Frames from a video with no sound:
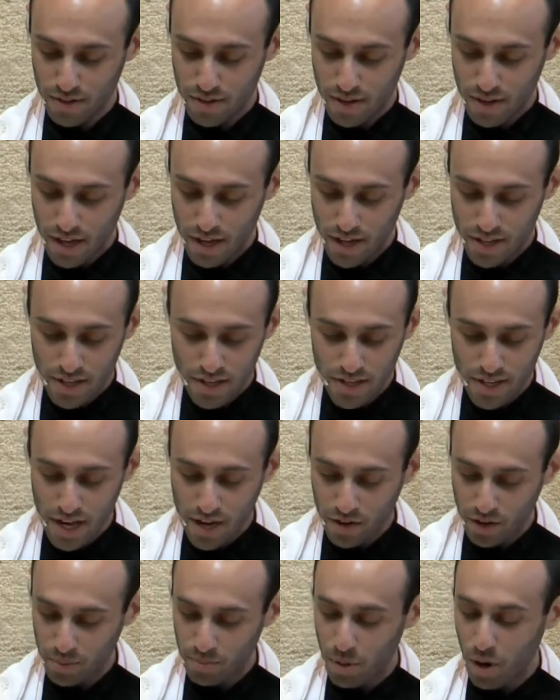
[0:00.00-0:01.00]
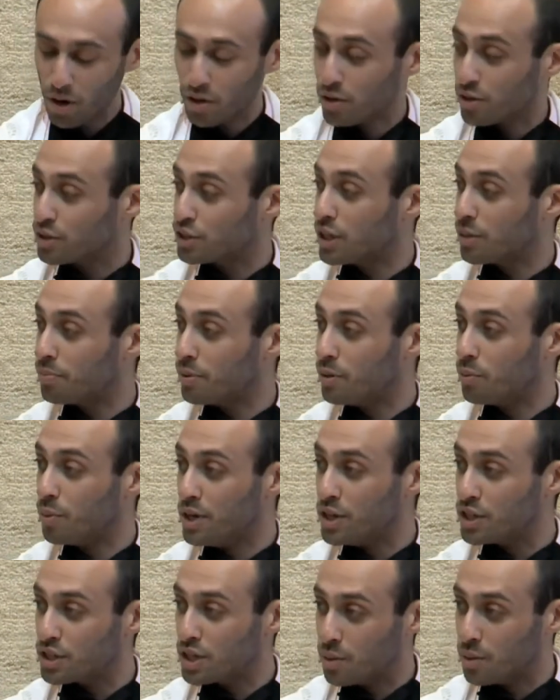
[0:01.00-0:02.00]
It's a sacred partnership in
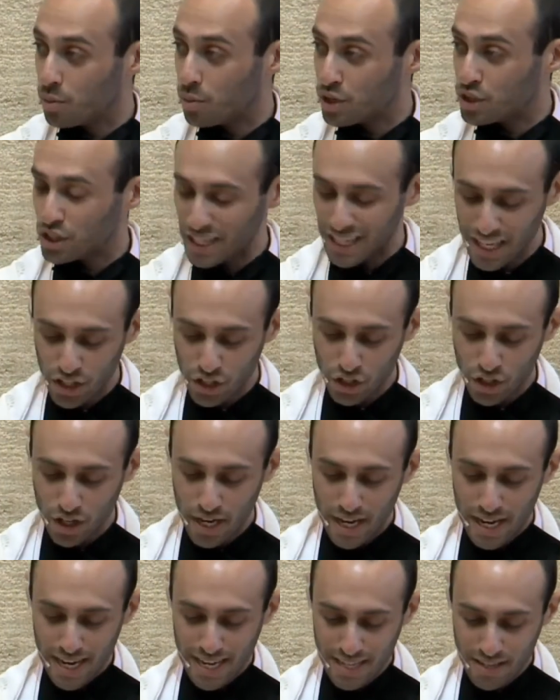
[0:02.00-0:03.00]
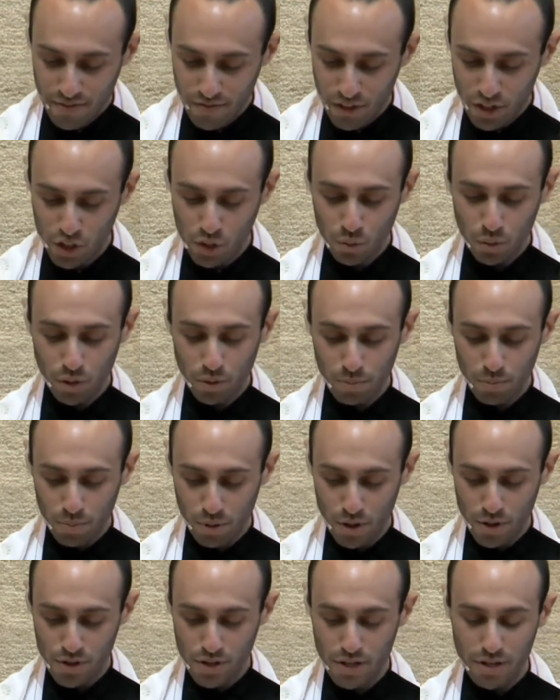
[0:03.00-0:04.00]
which each individual
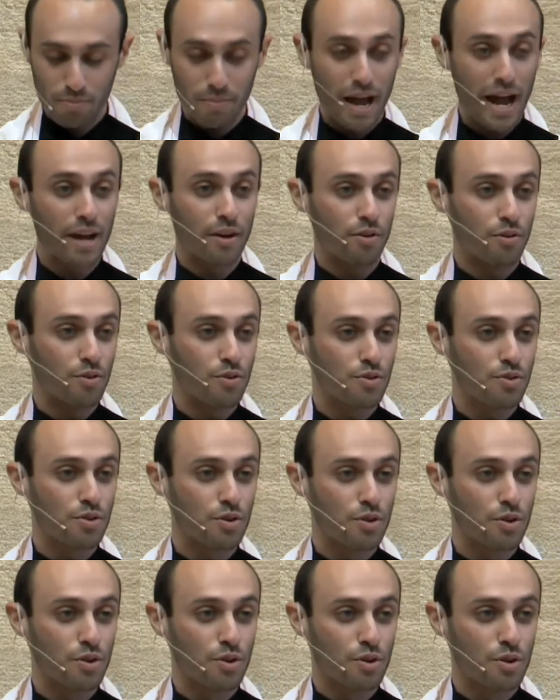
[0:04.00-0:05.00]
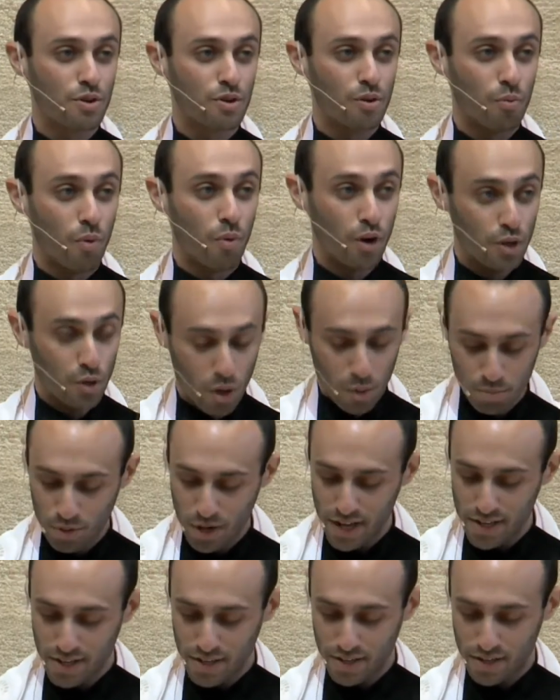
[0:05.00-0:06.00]
person matters, where your
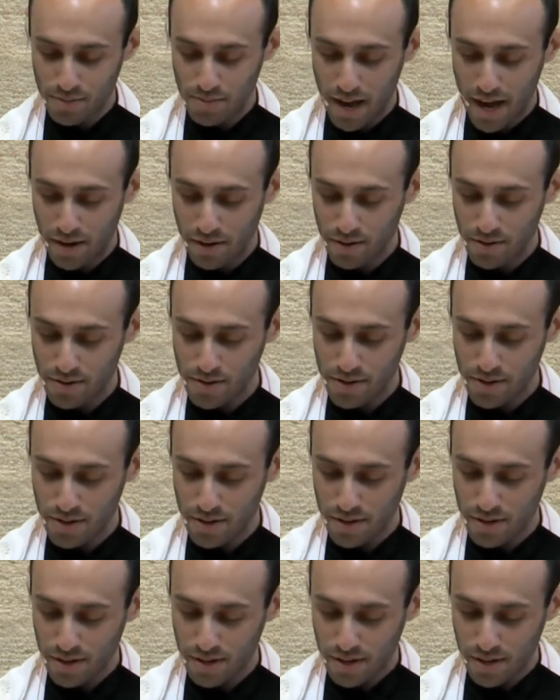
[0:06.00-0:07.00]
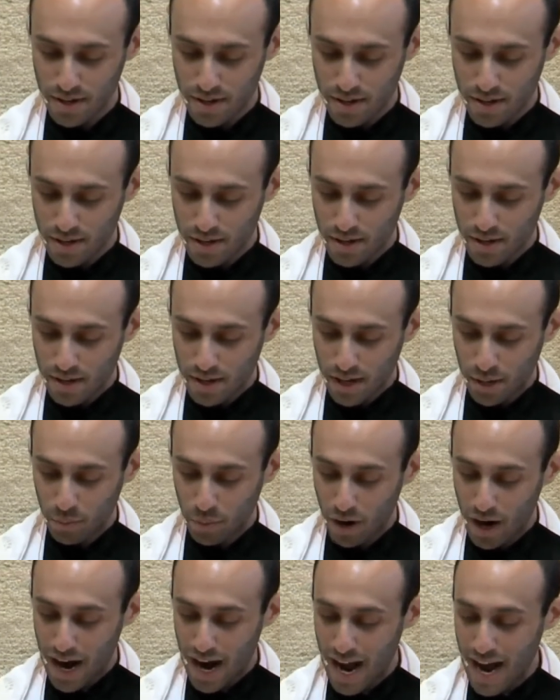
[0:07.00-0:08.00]
presence matters, and
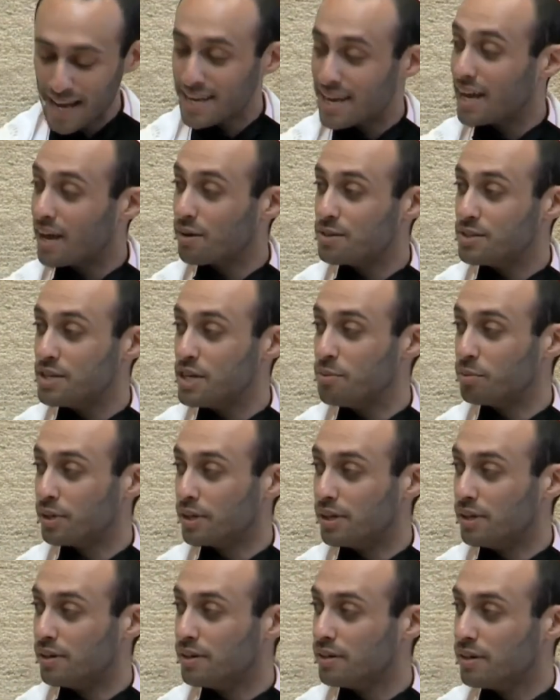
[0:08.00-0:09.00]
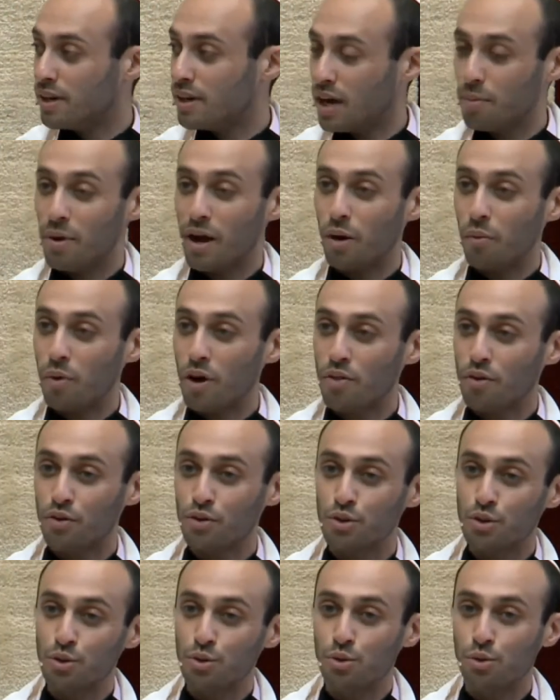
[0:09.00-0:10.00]
where I care deeply about whether
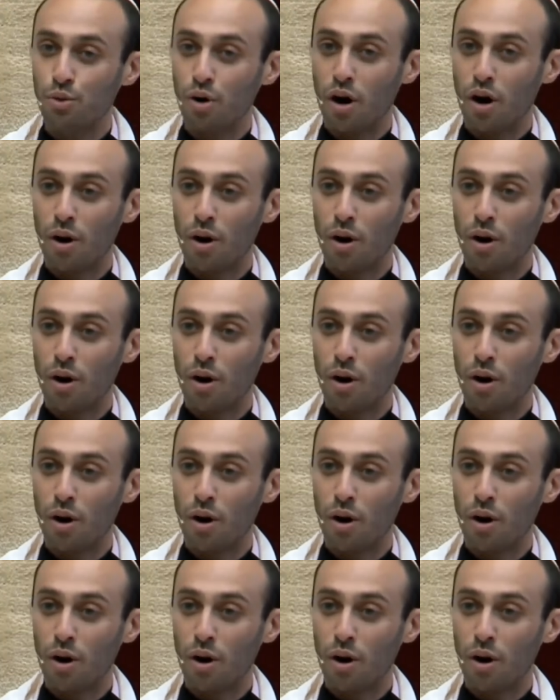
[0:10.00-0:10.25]
you are